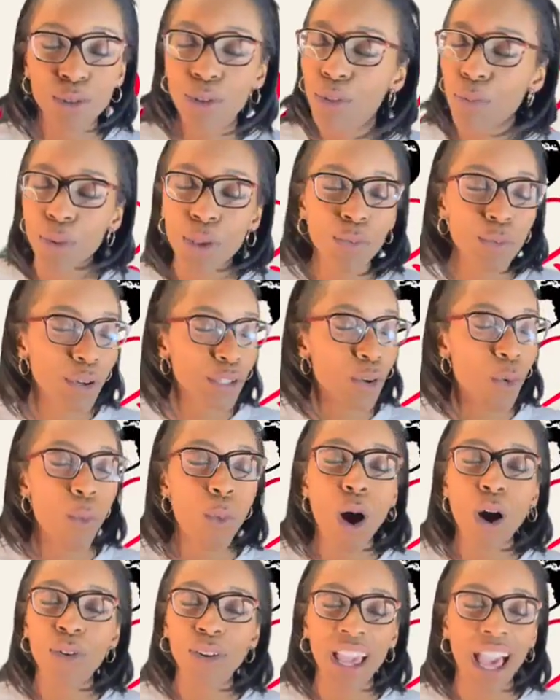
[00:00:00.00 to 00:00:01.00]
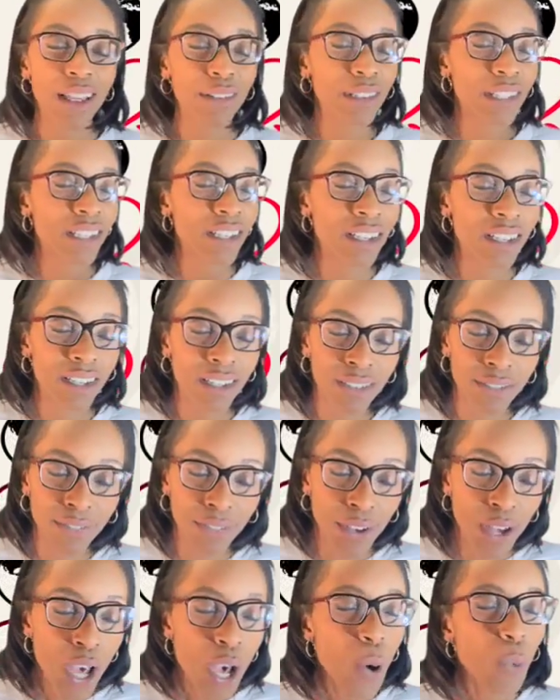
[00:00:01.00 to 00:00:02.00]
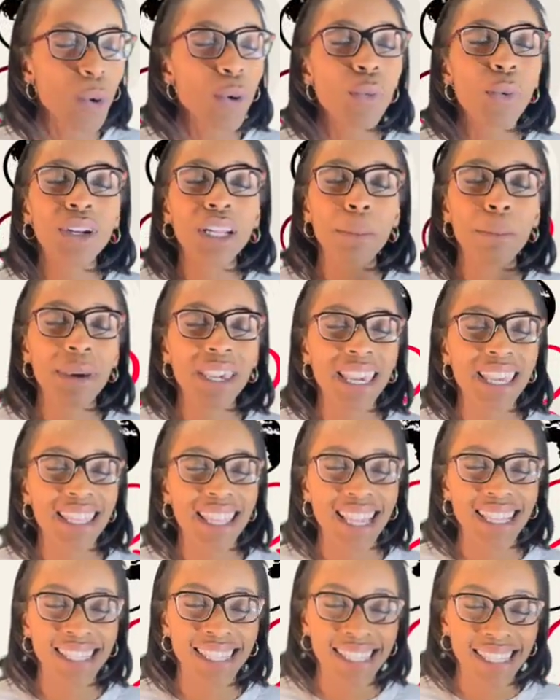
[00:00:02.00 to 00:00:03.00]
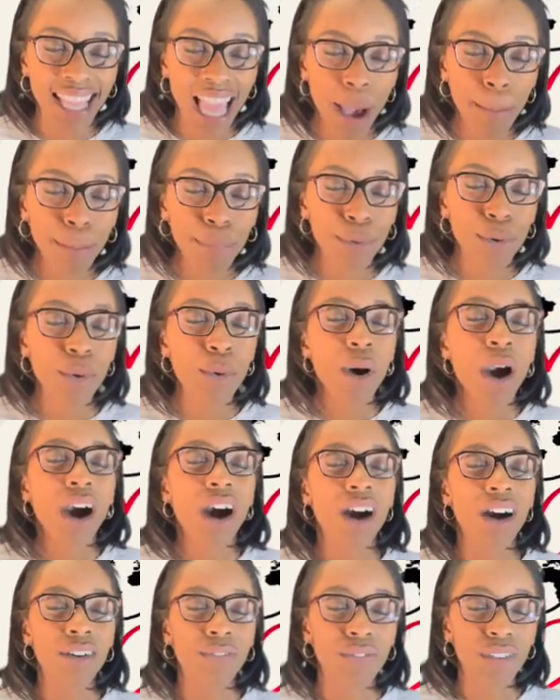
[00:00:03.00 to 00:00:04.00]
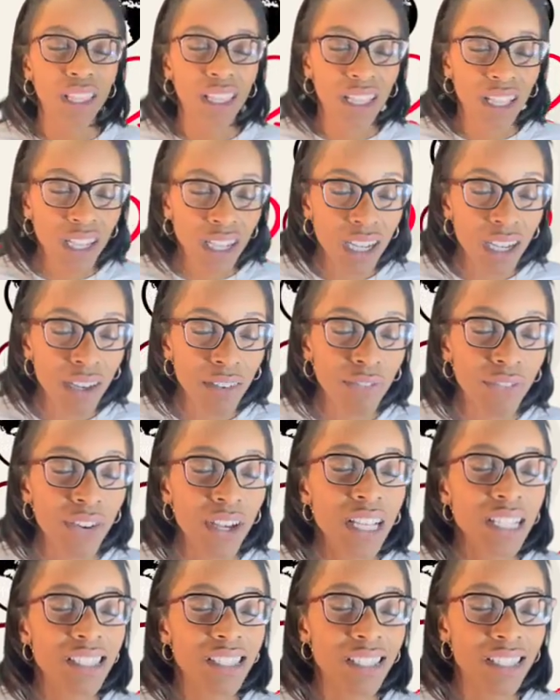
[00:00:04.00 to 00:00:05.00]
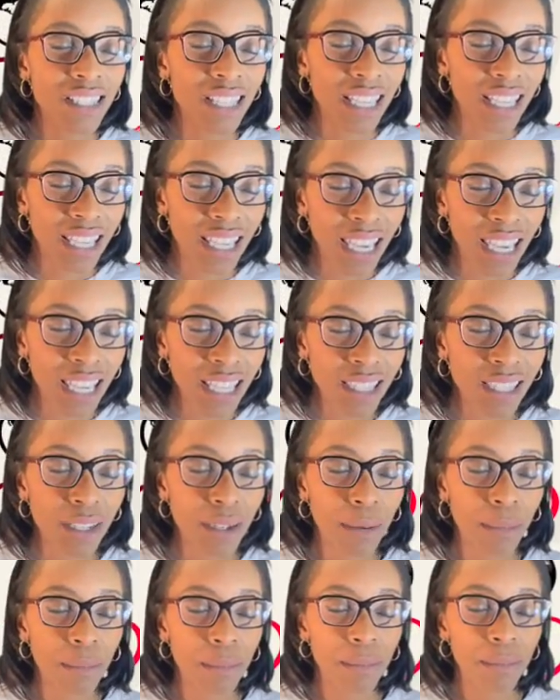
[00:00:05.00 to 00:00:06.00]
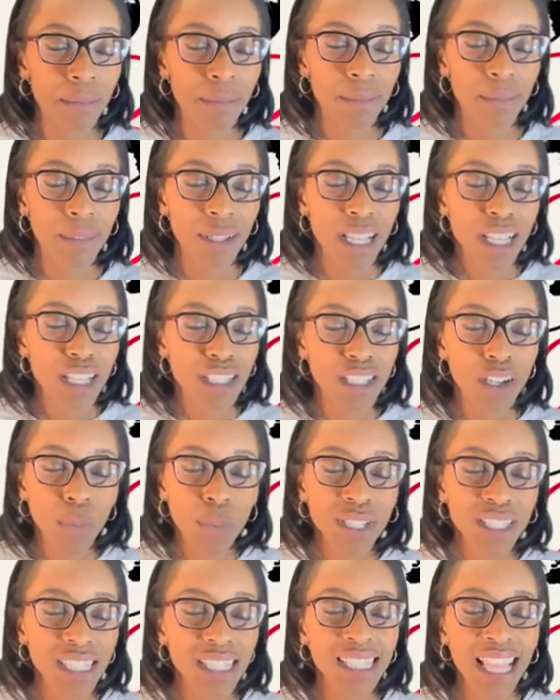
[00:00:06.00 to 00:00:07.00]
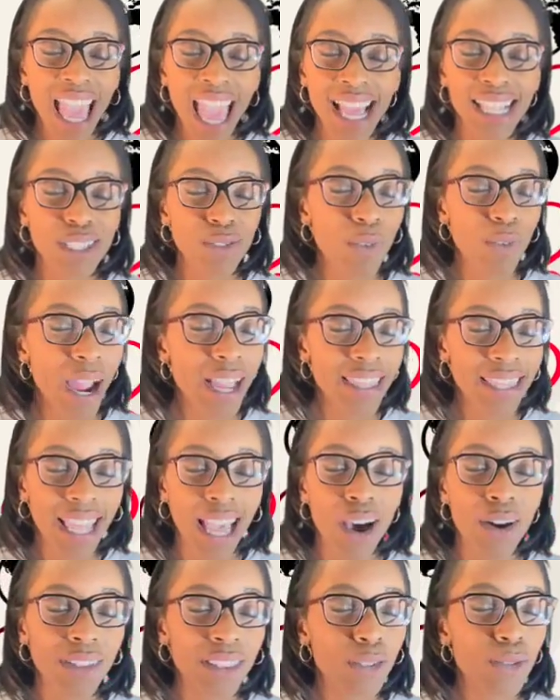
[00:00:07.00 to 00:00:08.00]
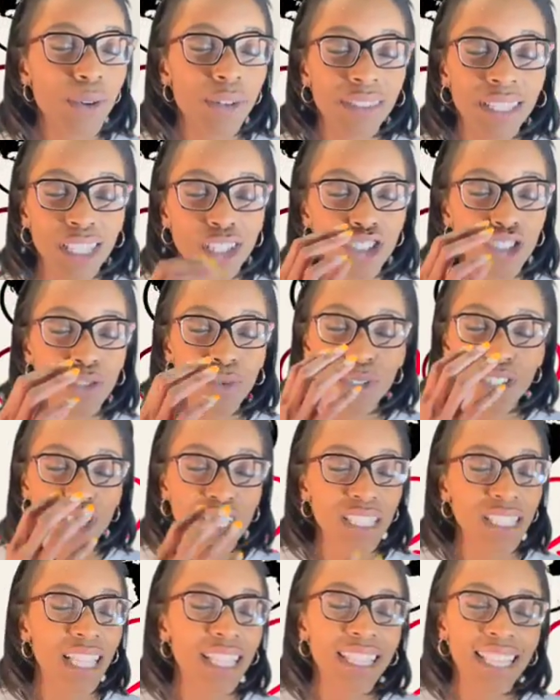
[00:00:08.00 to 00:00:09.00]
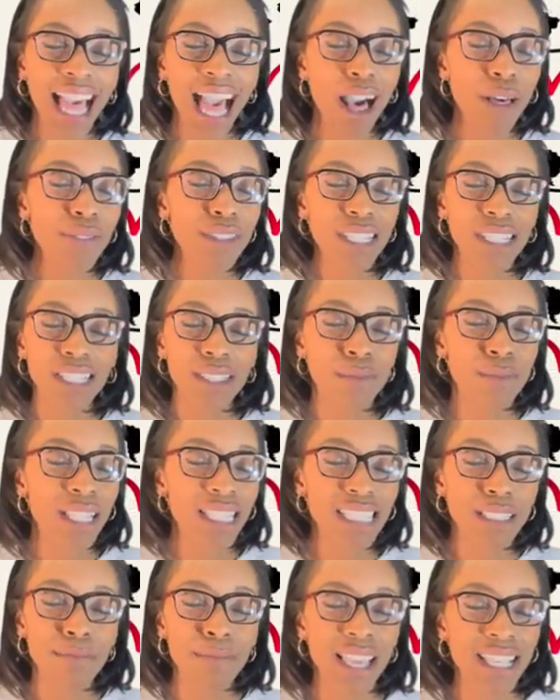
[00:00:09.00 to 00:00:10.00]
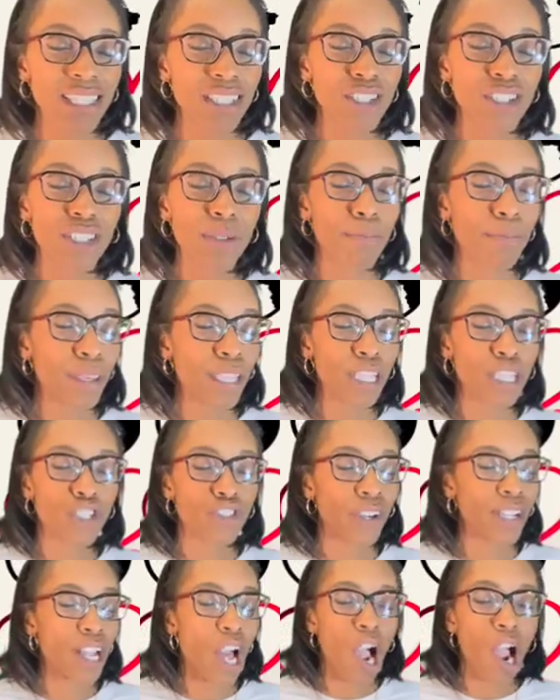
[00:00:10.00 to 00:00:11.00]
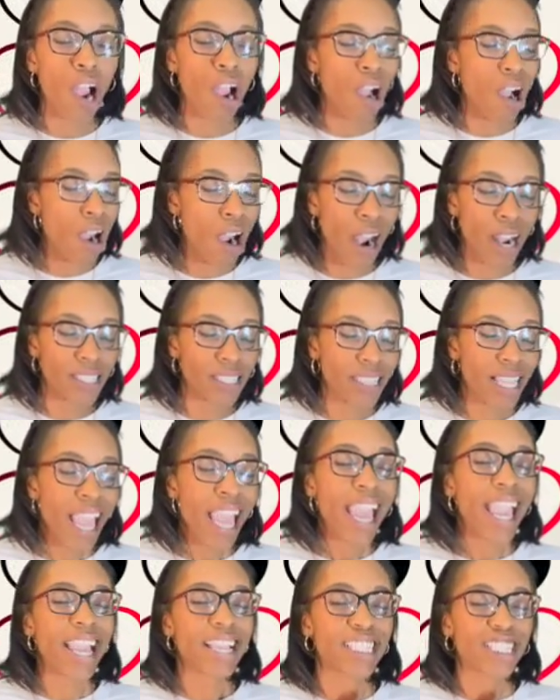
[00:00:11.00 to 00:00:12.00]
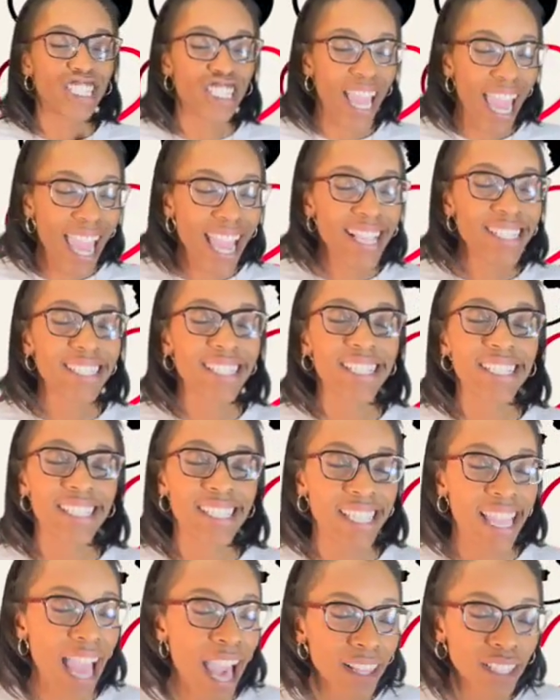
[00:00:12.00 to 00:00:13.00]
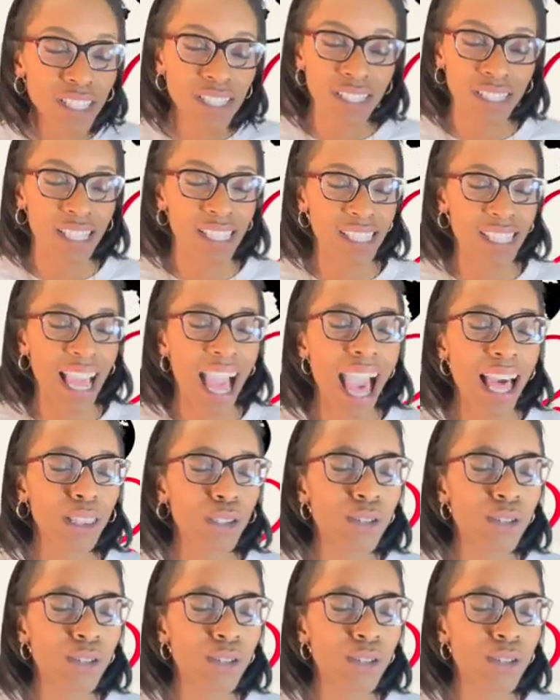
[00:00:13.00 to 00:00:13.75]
Lord, we want to walk out love. We want to be an example of love to the kingdom. So we just ask right now, Lord, that you would just allow this message to penetrate our hearts and change and challenge us, God.